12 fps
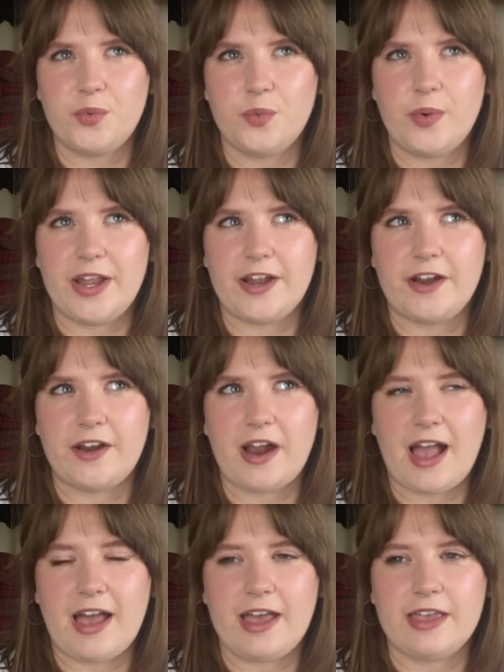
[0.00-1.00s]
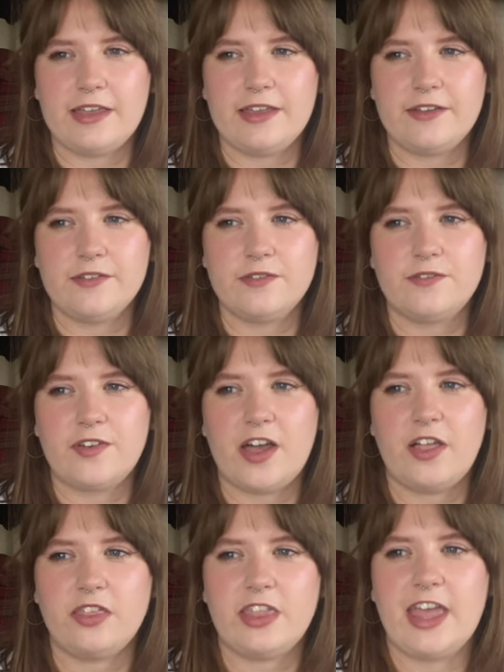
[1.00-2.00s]
where I
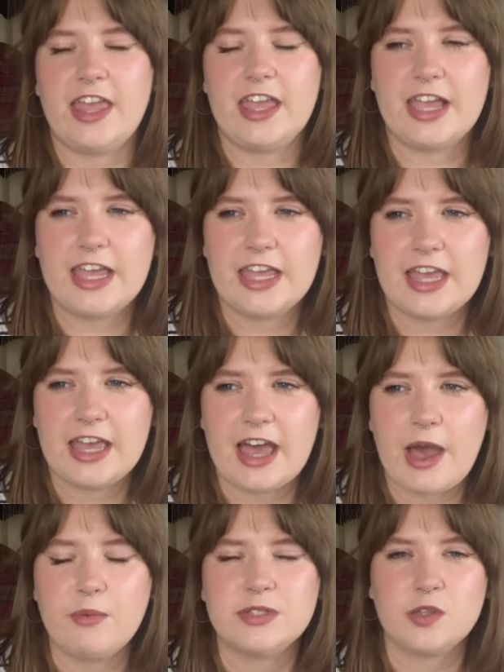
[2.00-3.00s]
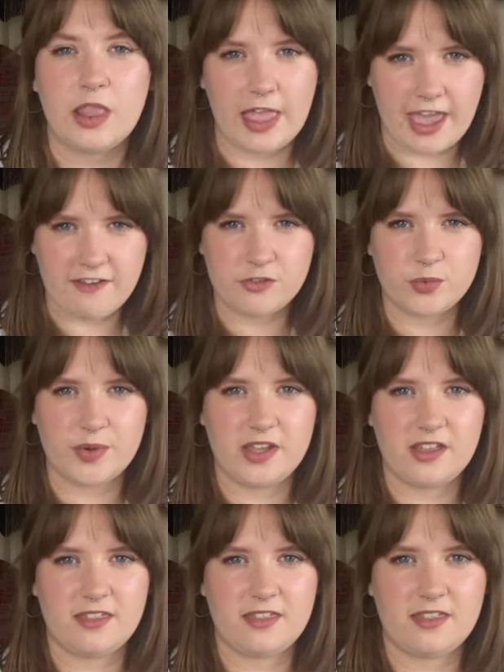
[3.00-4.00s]
felt like I was left
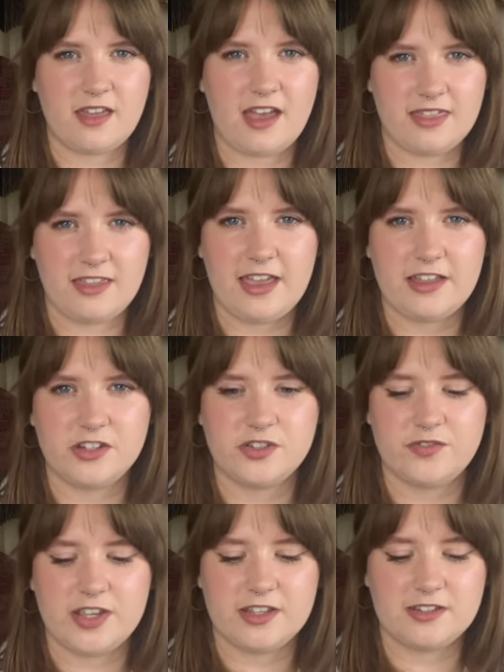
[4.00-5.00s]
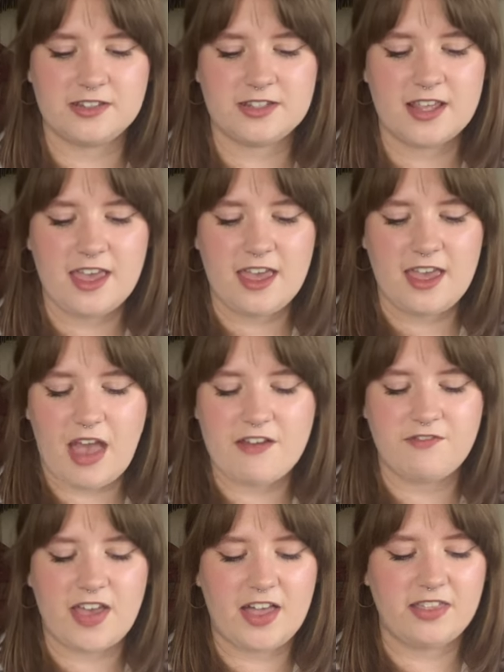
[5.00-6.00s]
with at the end of it. I
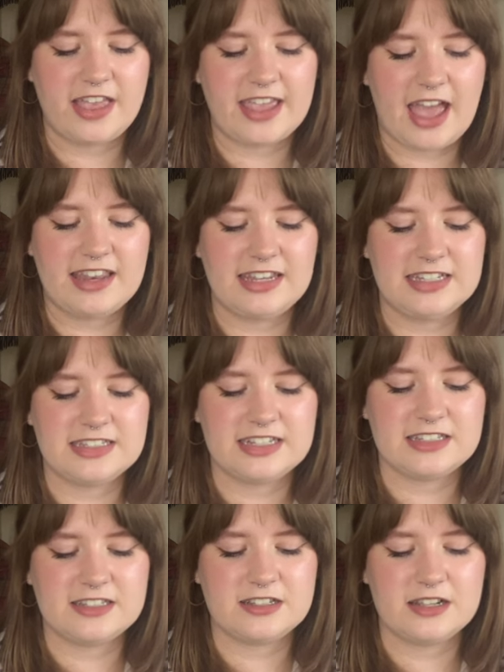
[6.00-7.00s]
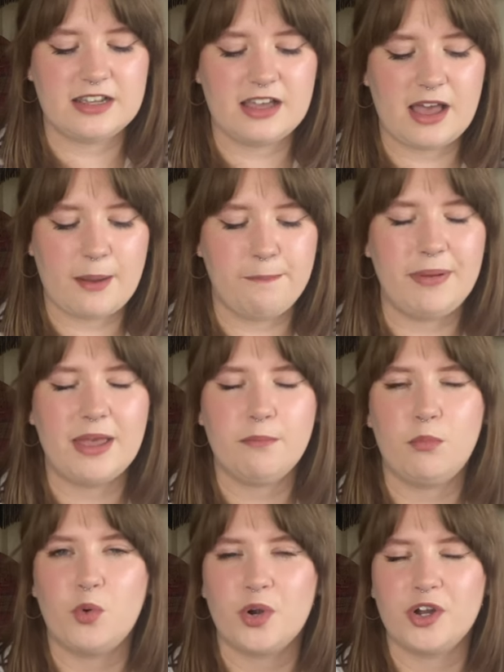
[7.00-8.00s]
felt like I needed a bit
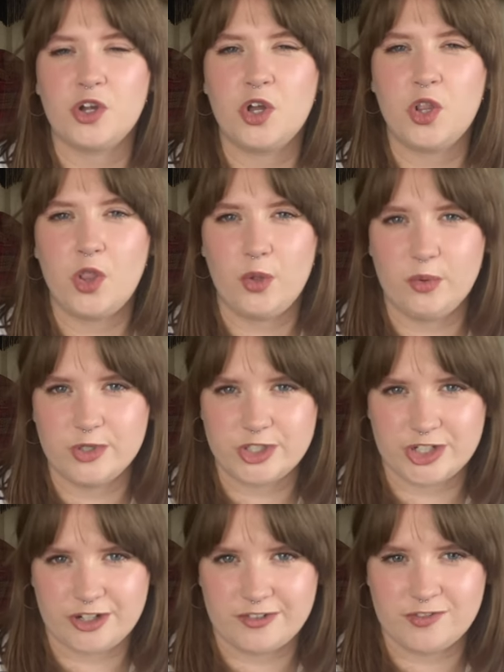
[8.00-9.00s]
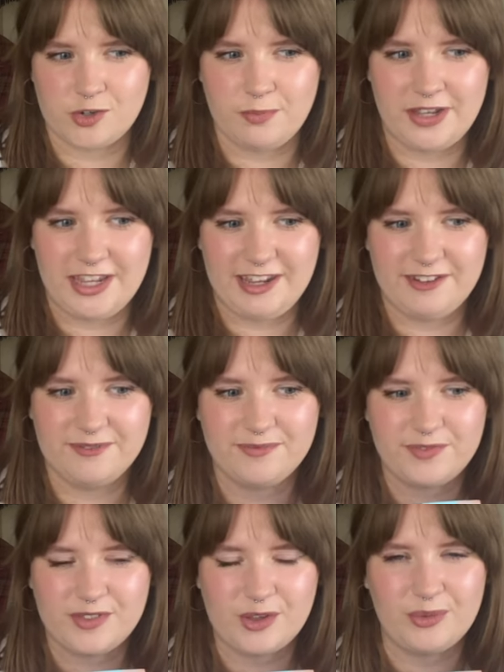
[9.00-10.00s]
more closure for me
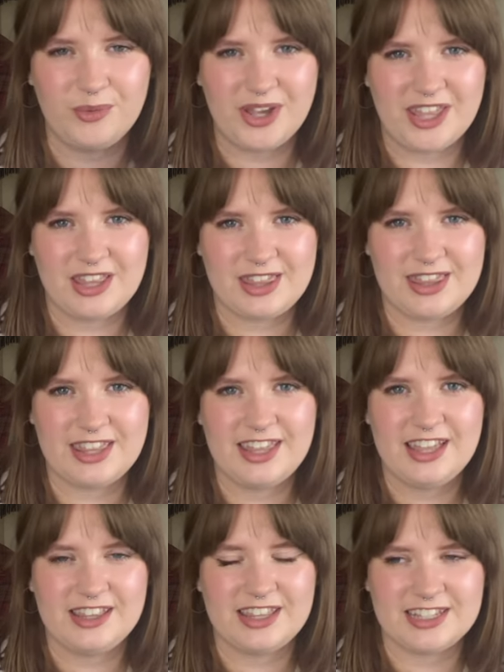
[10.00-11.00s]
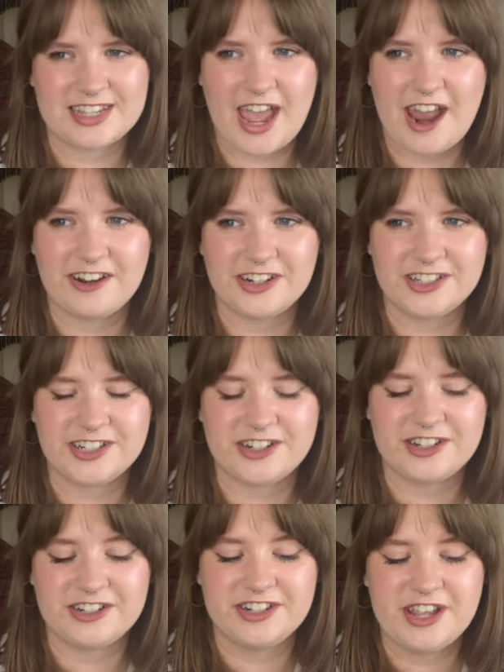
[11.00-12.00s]
with this
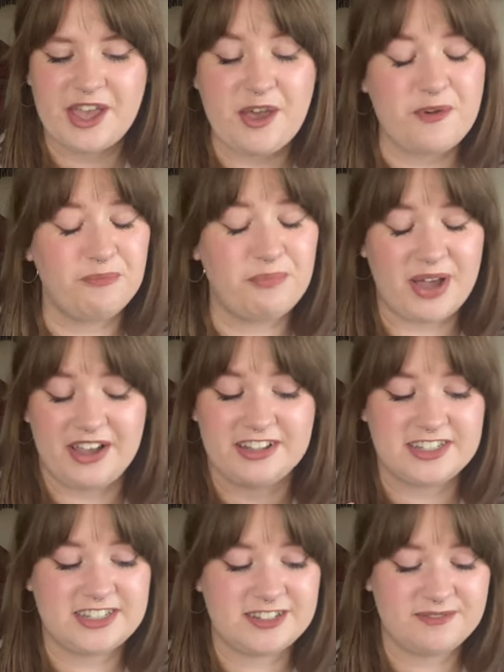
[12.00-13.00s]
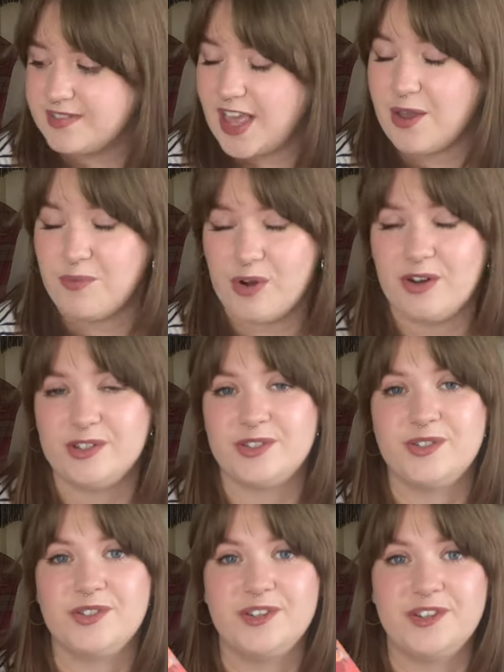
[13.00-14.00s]
character, but it
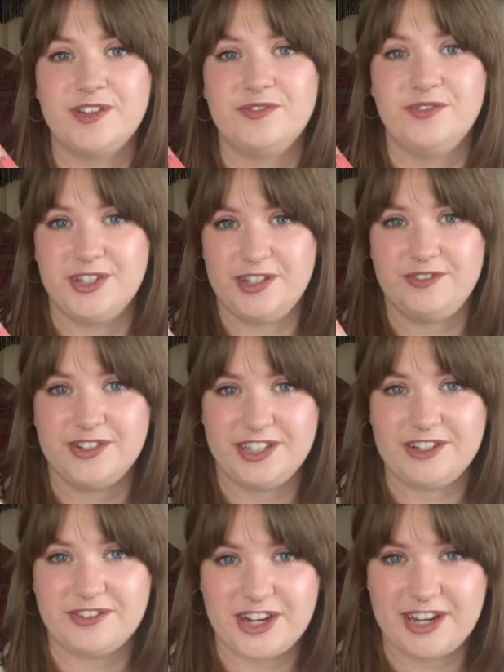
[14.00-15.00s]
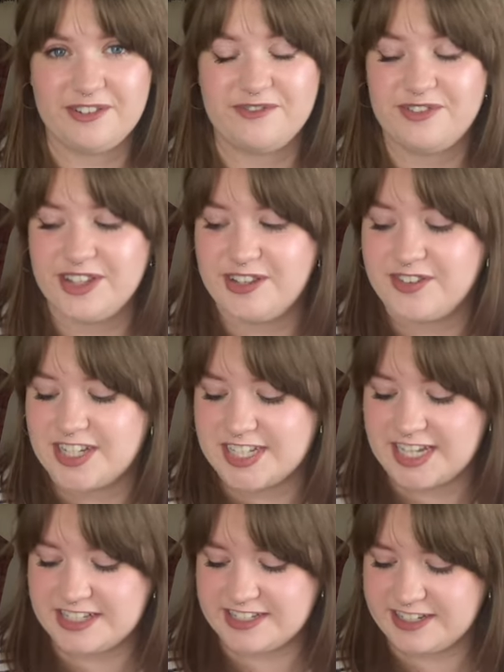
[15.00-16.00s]
was really, really great, really
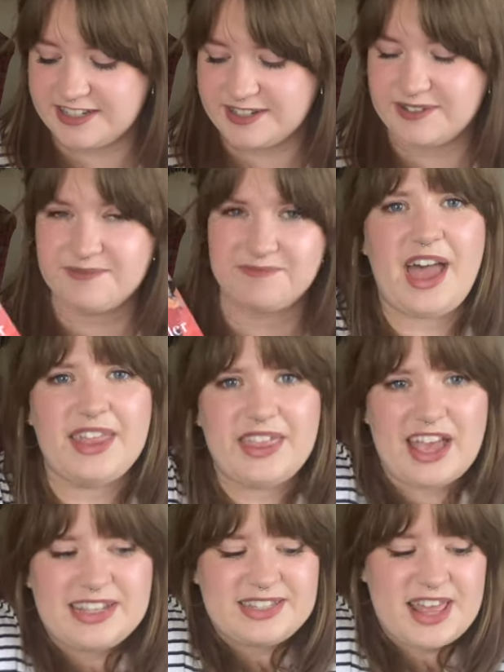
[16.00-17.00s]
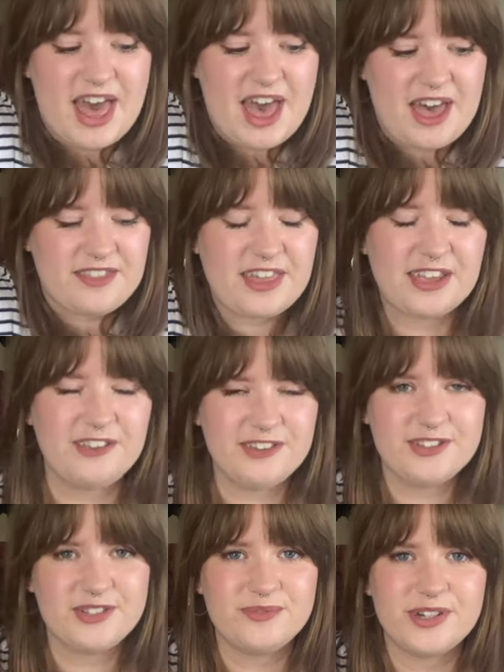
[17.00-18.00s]
fantastic. And that's that. Thank you
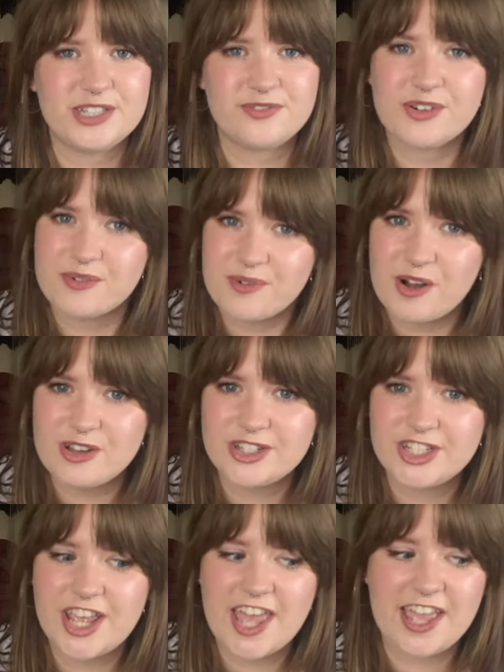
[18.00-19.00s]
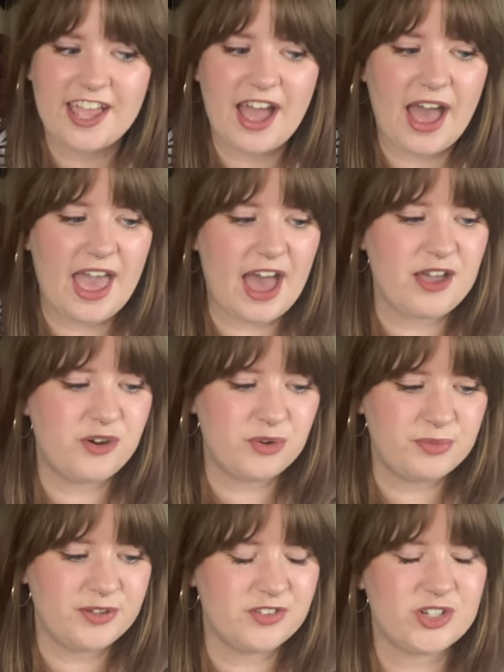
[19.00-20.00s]
so much for watching. I
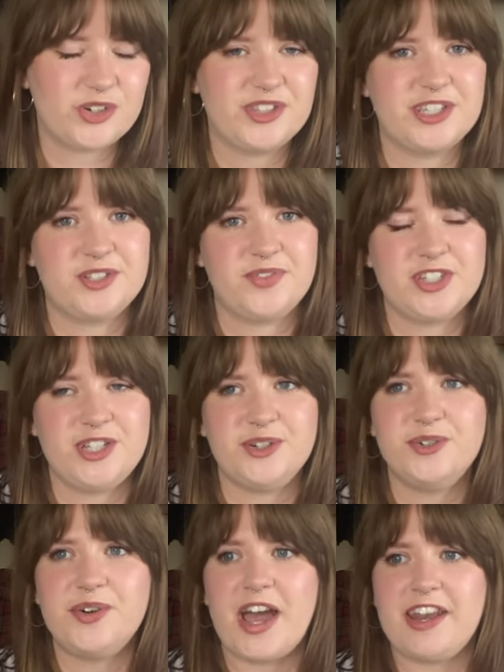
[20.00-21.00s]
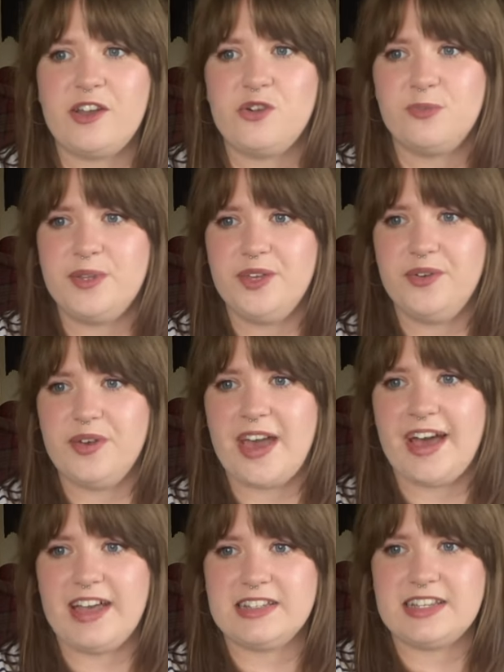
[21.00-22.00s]
hope you've enjoyed this video and I hope you
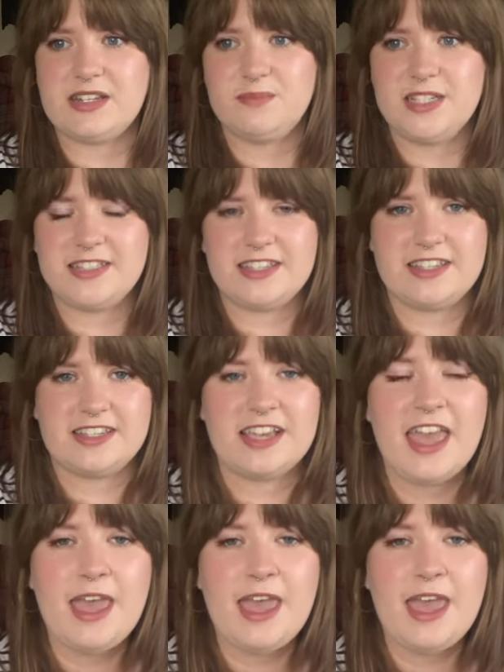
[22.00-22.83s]
had an amazing